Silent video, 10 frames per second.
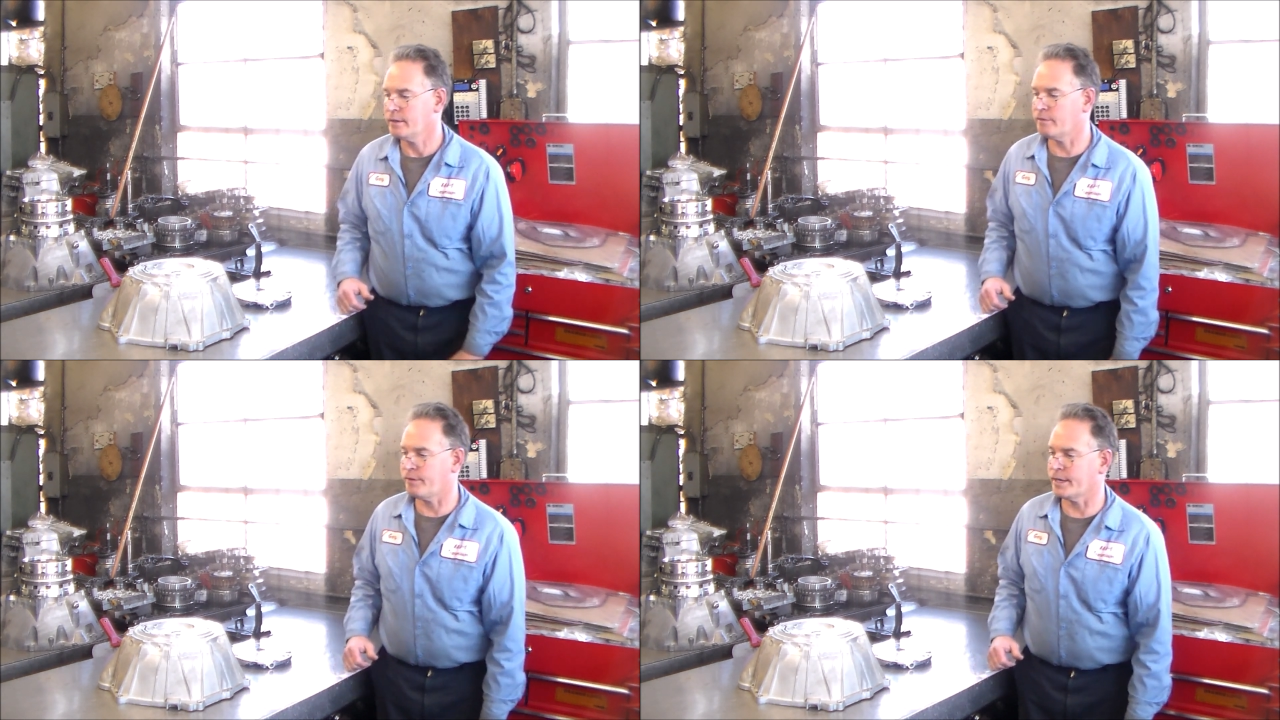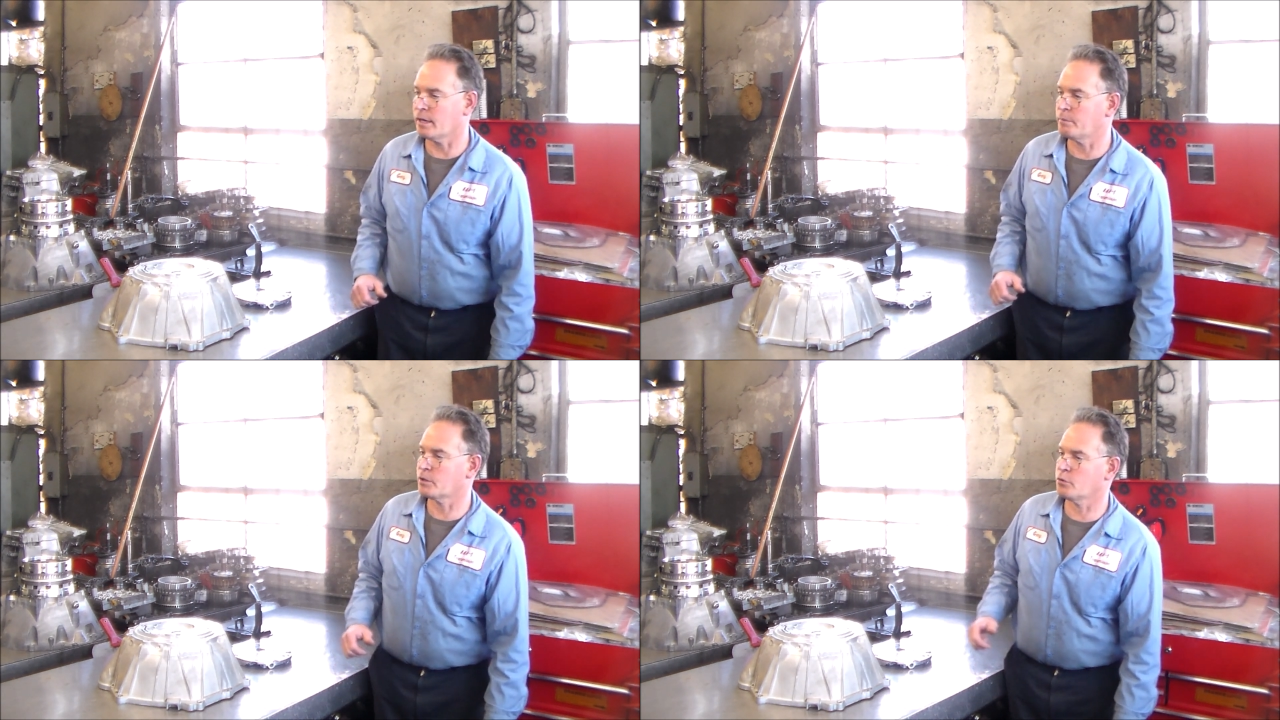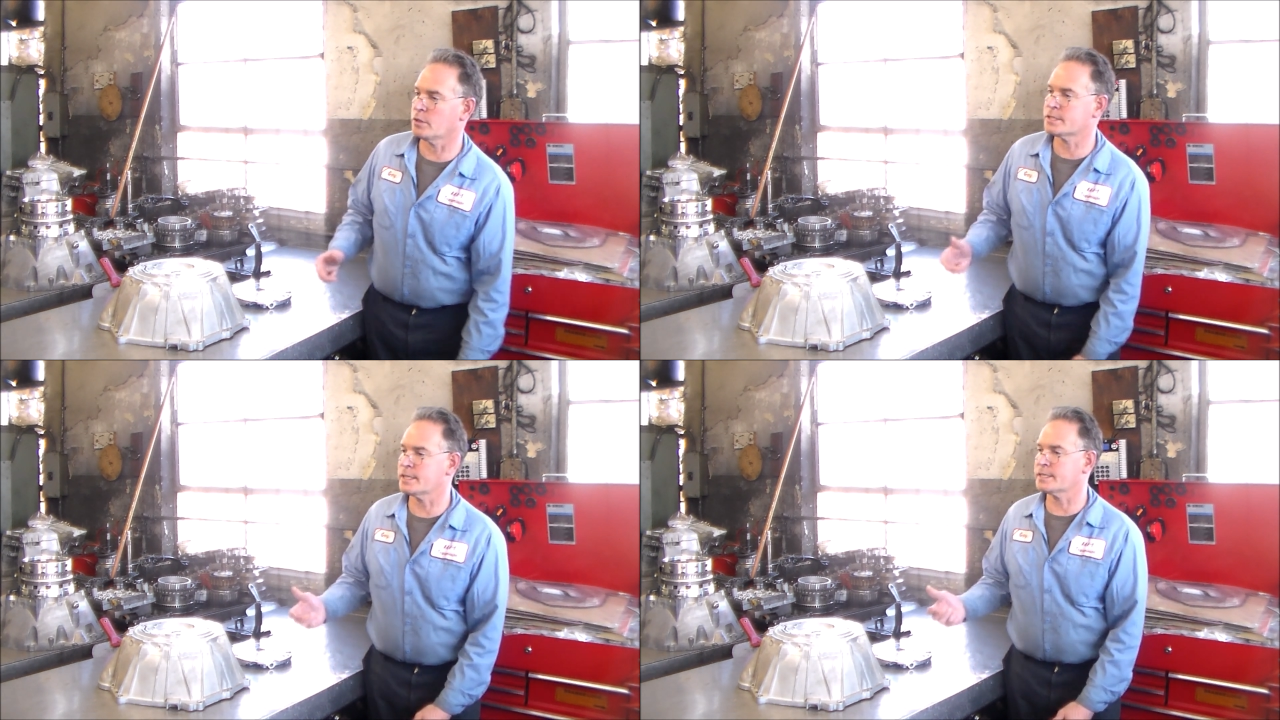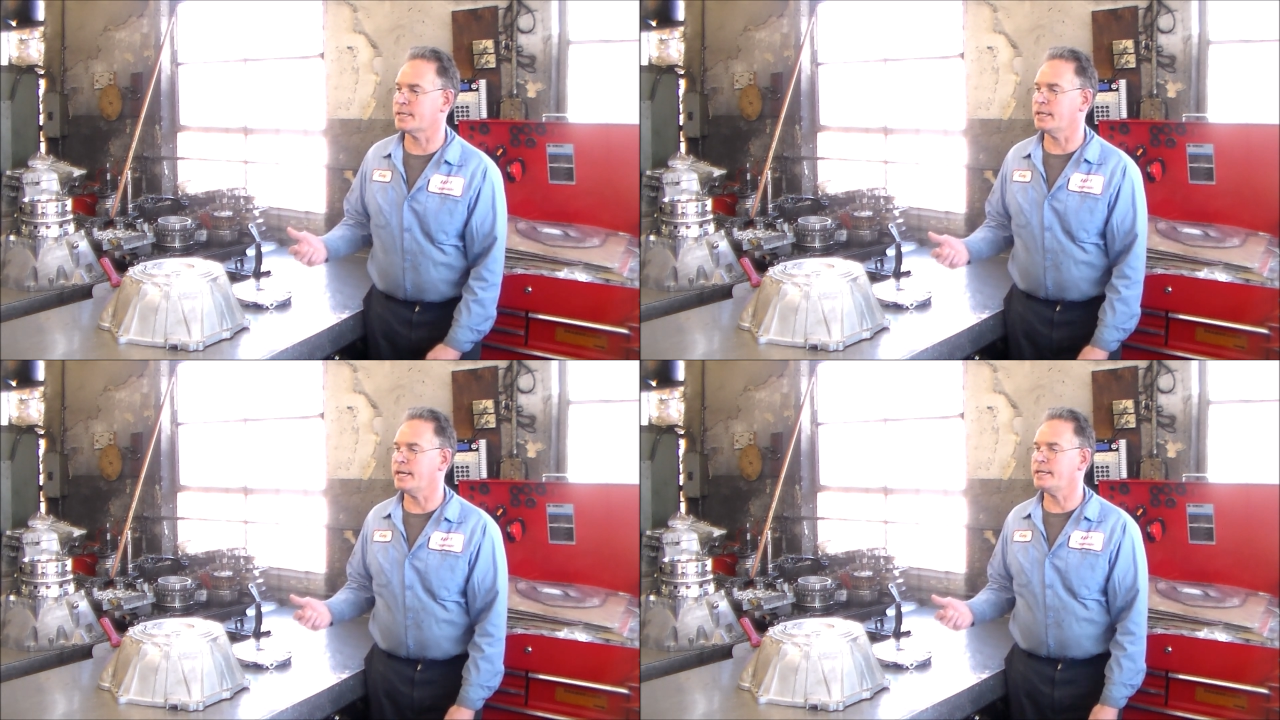If I come across
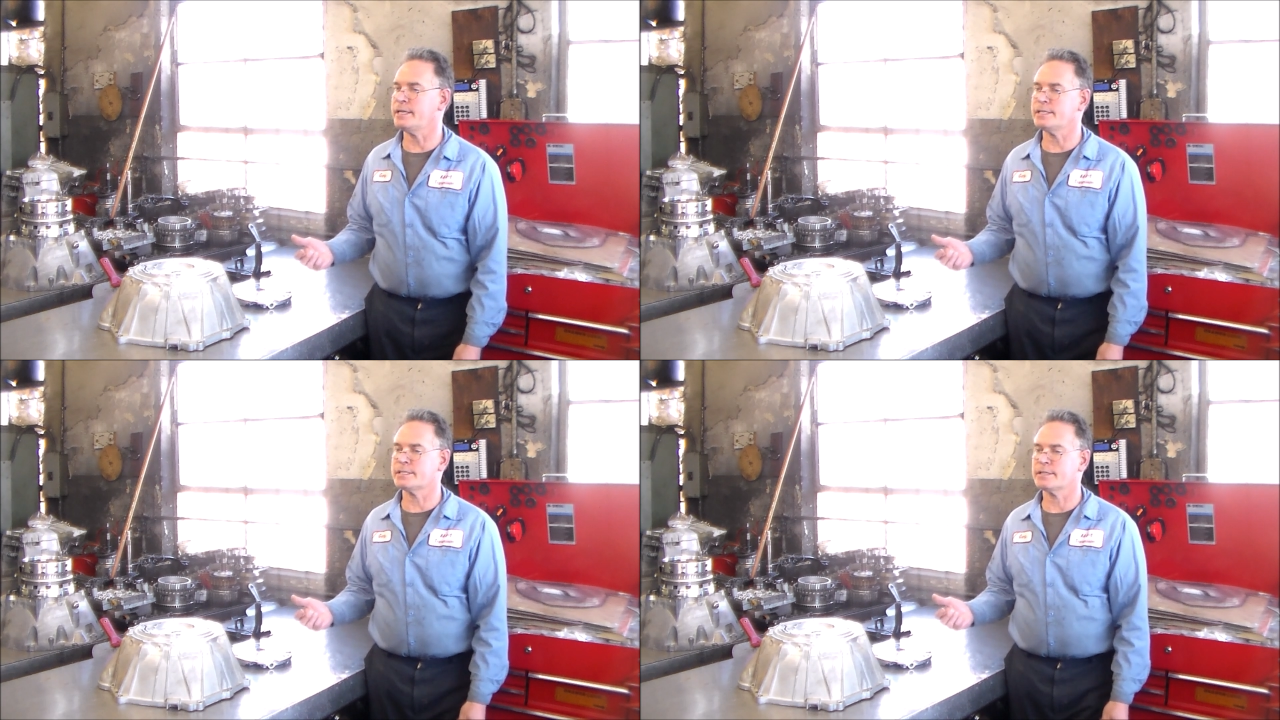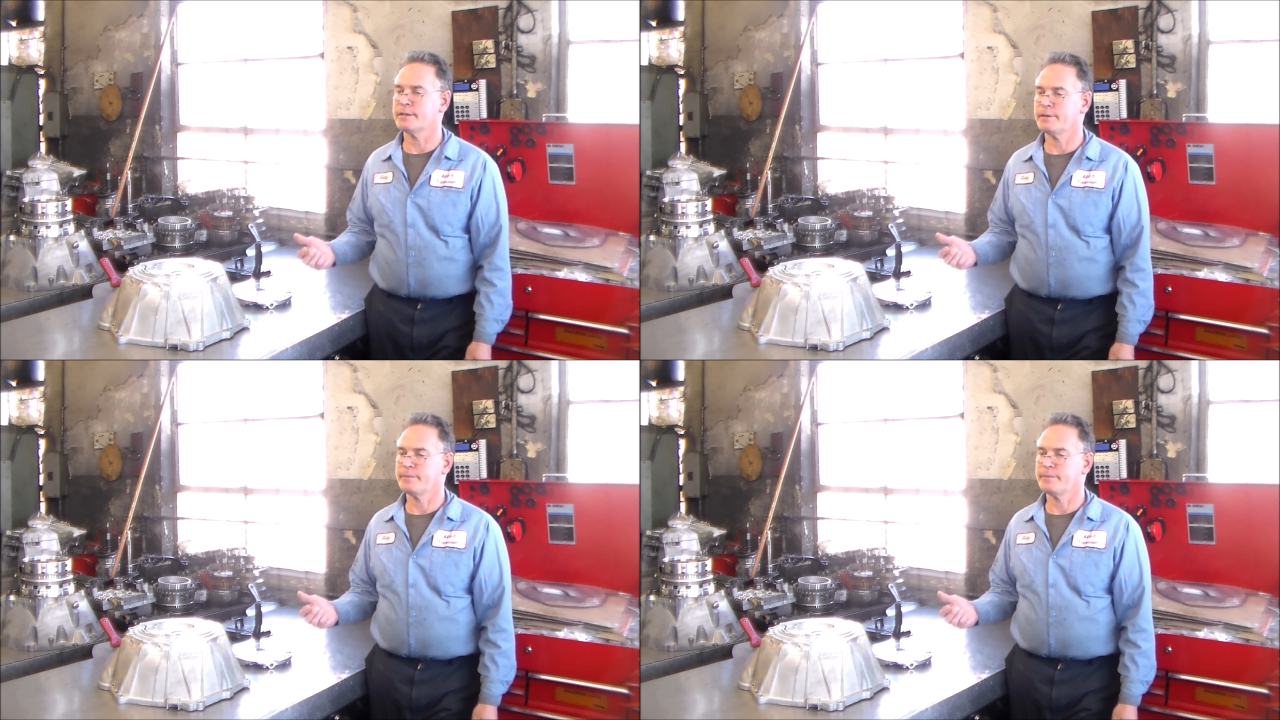6L80s,